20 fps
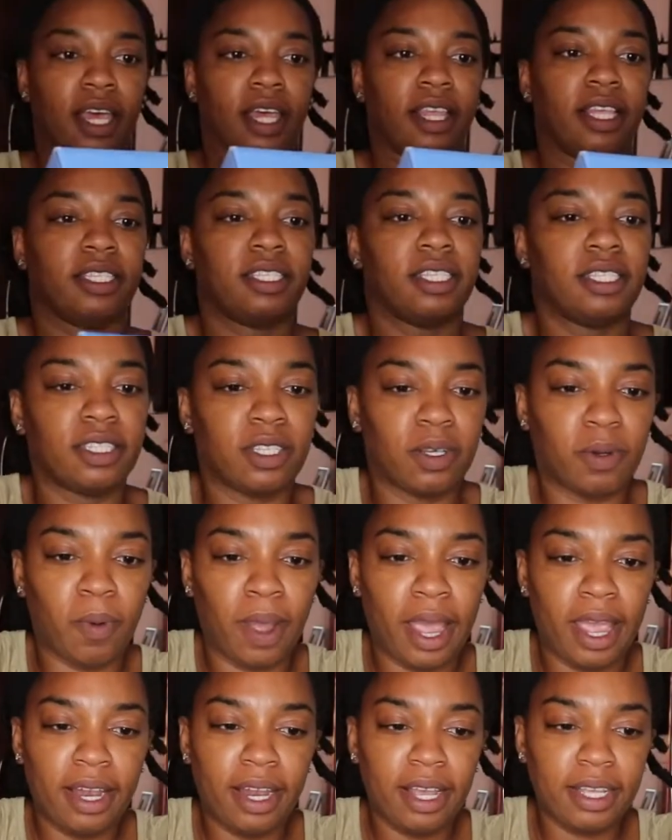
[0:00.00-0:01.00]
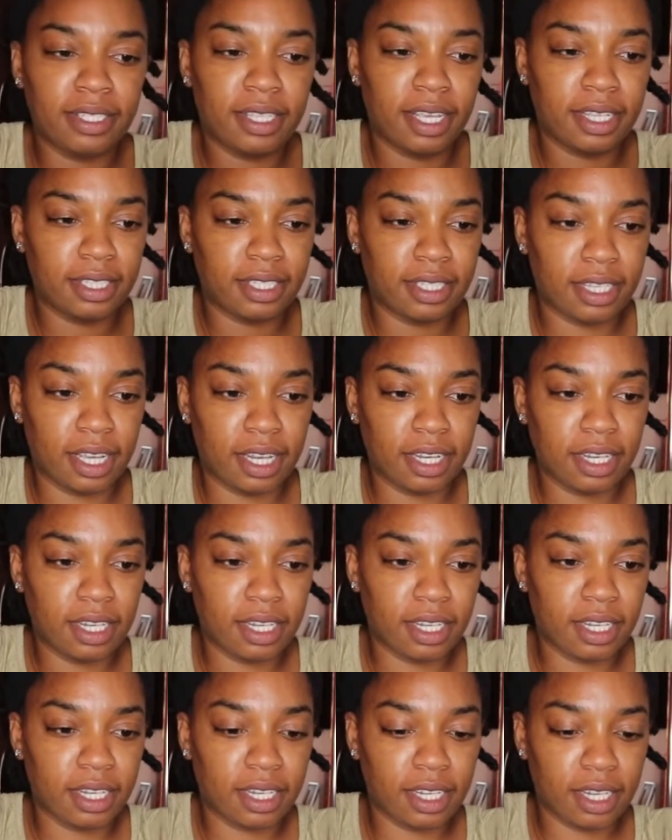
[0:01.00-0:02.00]
This is the wireless headset,
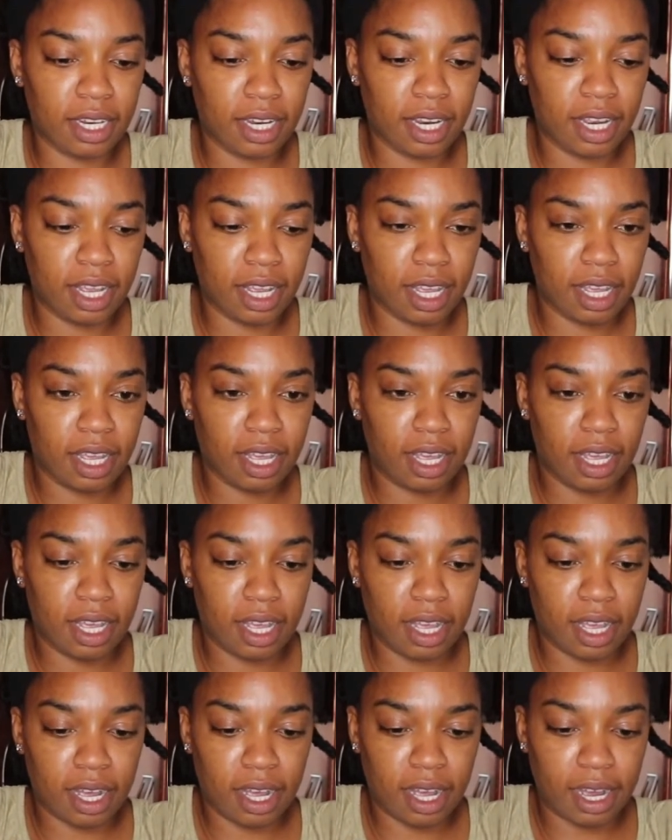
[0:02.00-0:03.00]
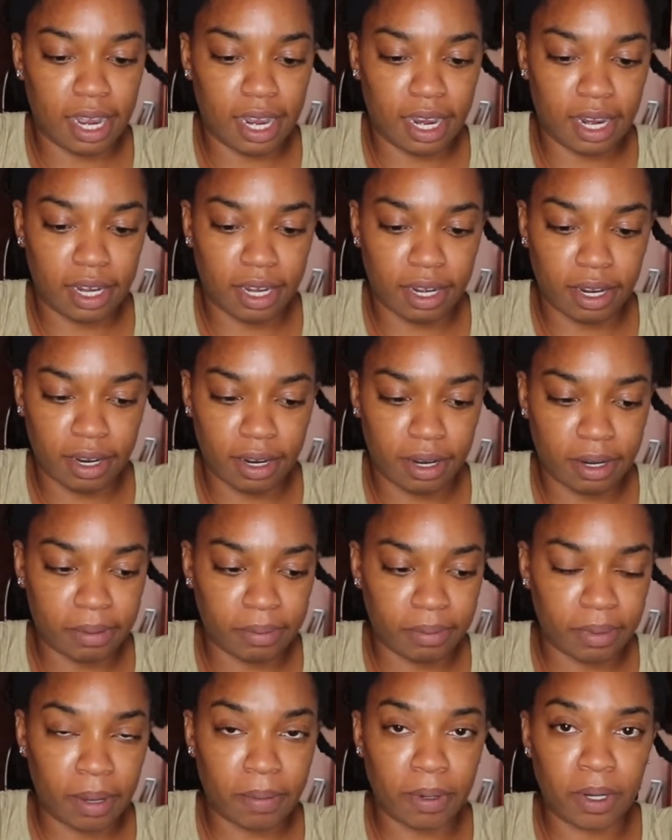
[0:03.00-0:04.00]
and
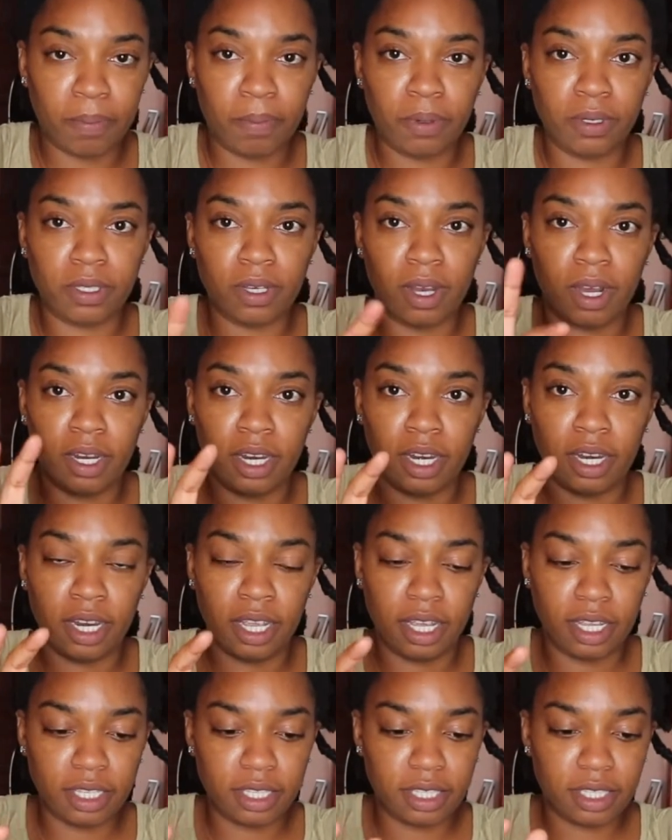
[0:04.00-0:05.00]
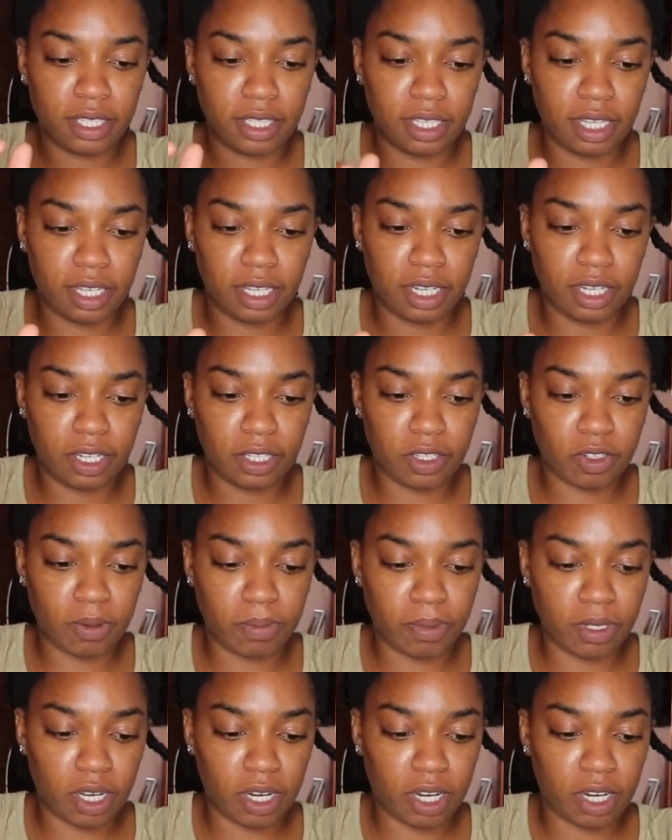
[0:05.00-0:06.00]
I'm going to put all the links in the
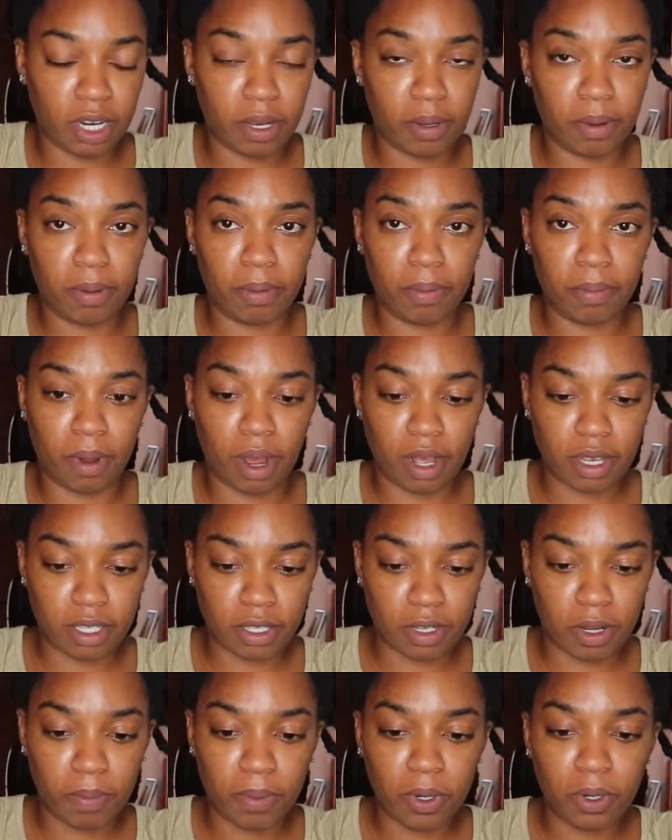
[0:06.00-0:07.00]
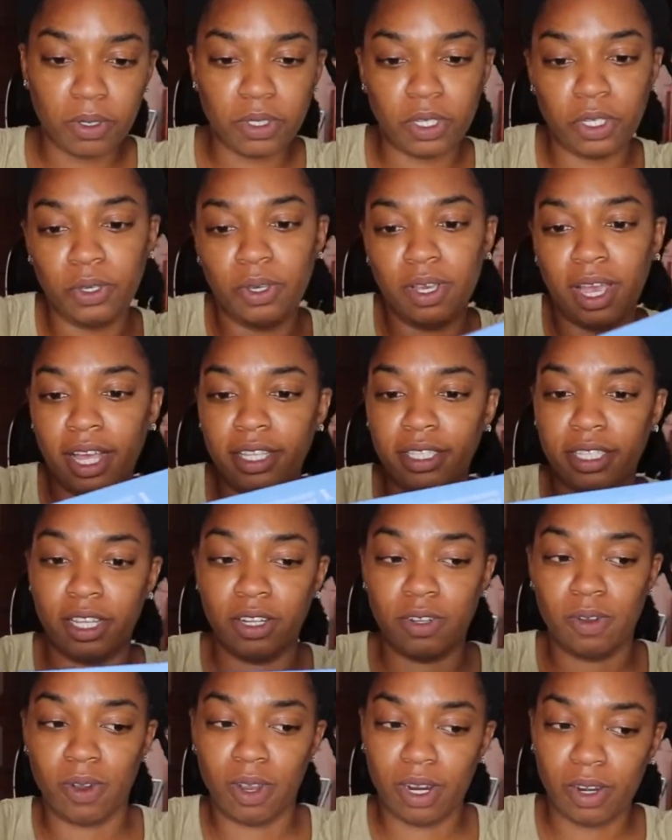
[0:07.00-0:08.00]
description in the box down below so you guys can
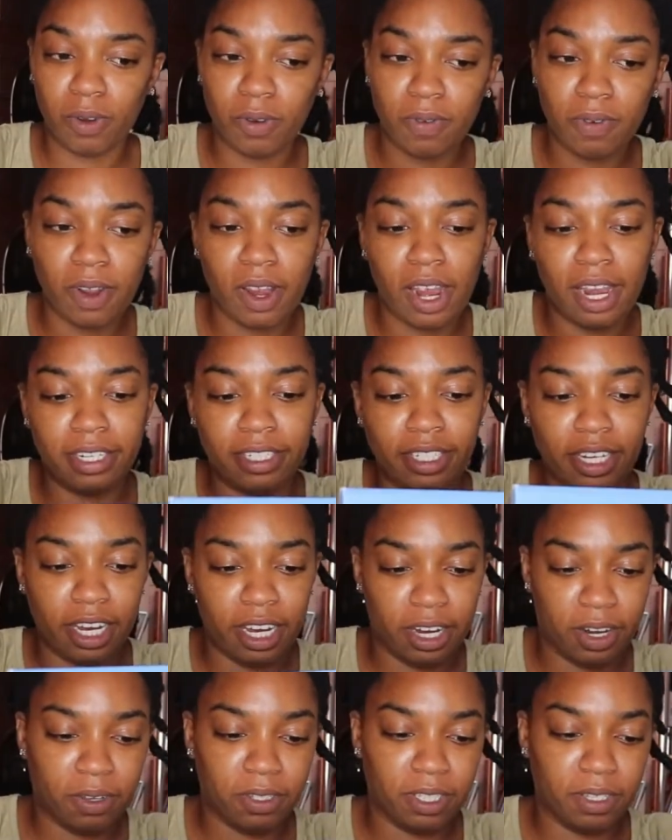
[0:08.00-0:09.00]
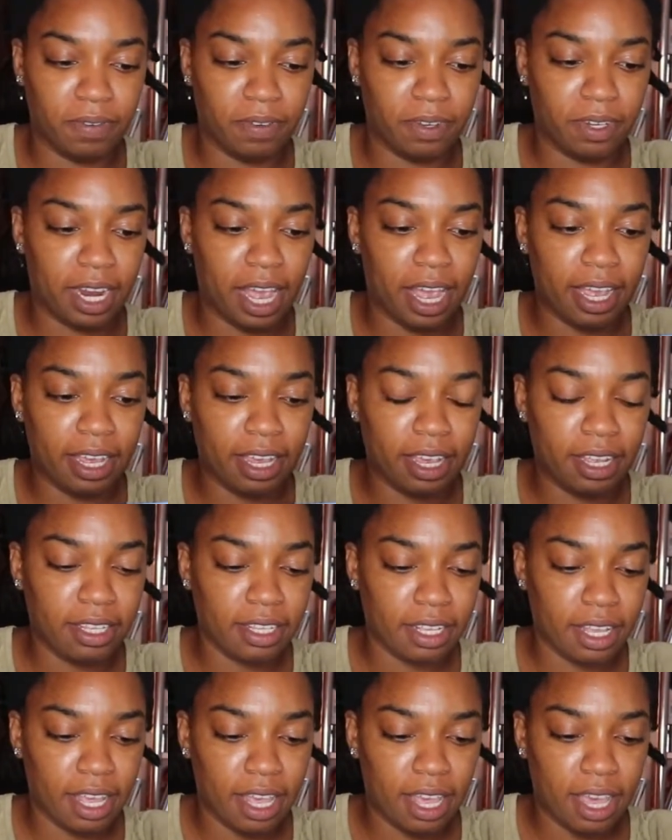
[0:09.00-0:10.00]
go on over and check it out if you like it.
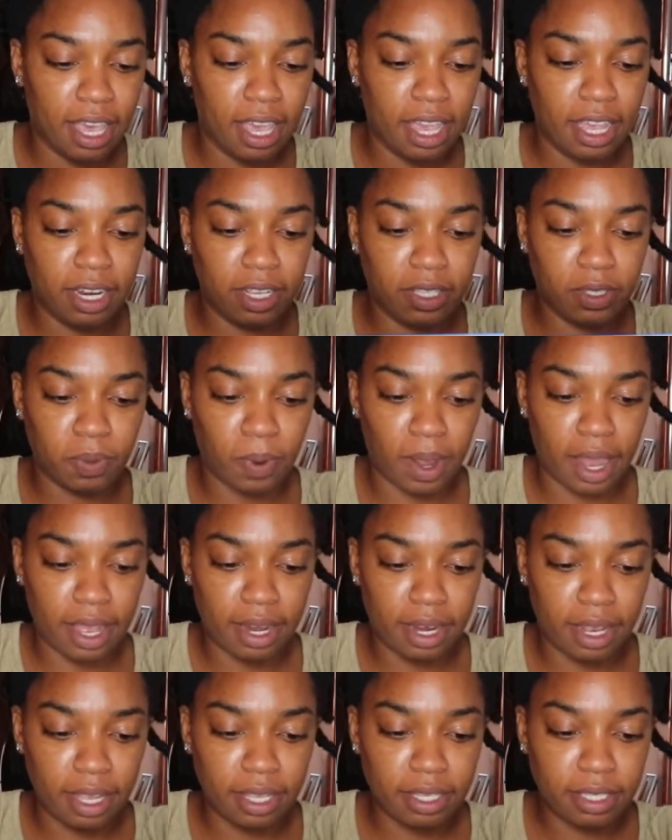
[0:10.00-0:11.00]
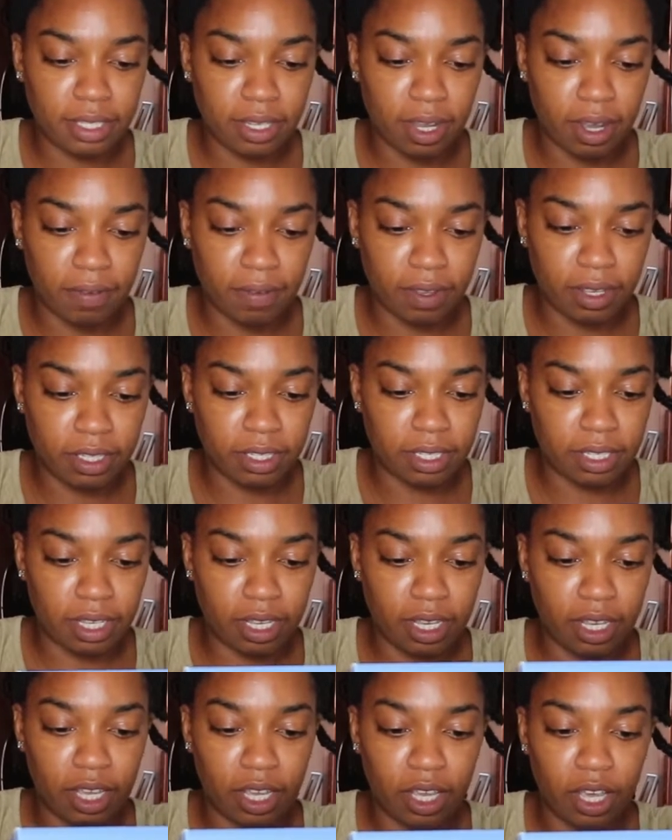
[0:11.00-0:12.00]
It is wireless,
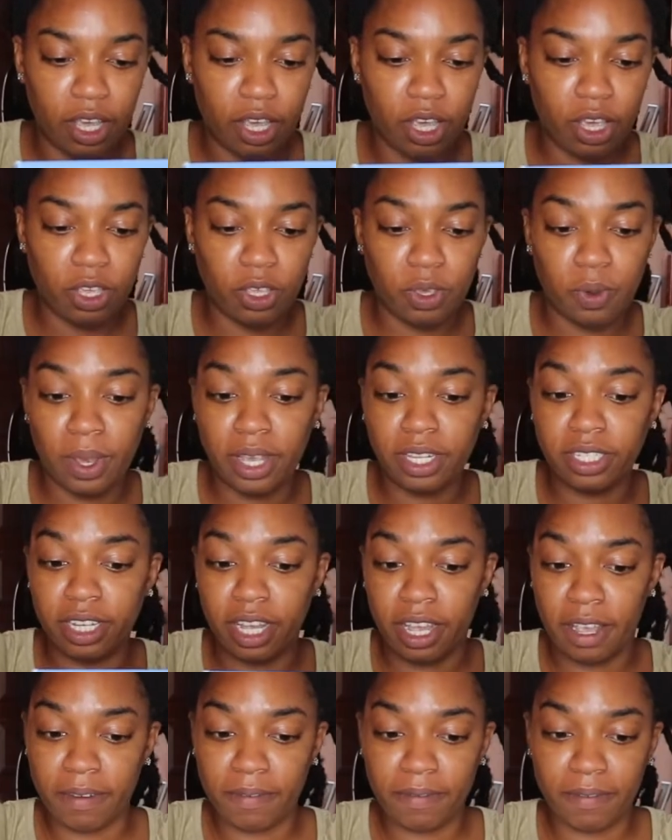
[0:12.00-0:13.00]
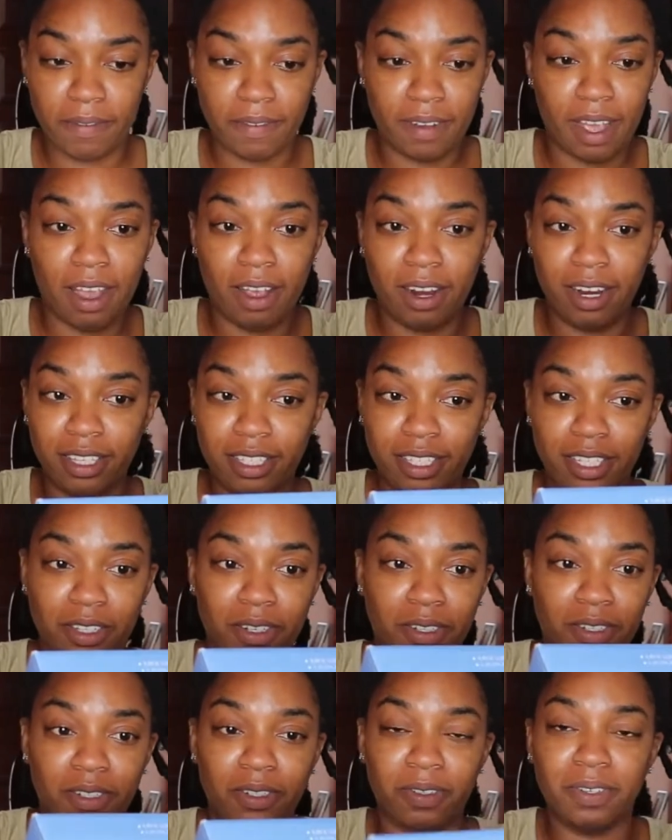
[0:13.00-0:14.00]
obviously, UHF. I honestly
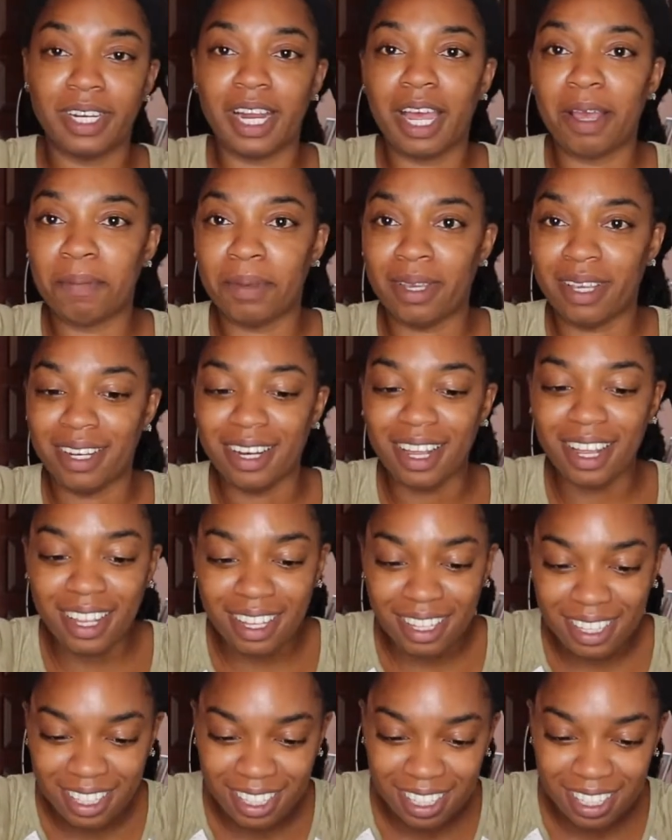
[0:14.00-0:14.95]
don't know what that means.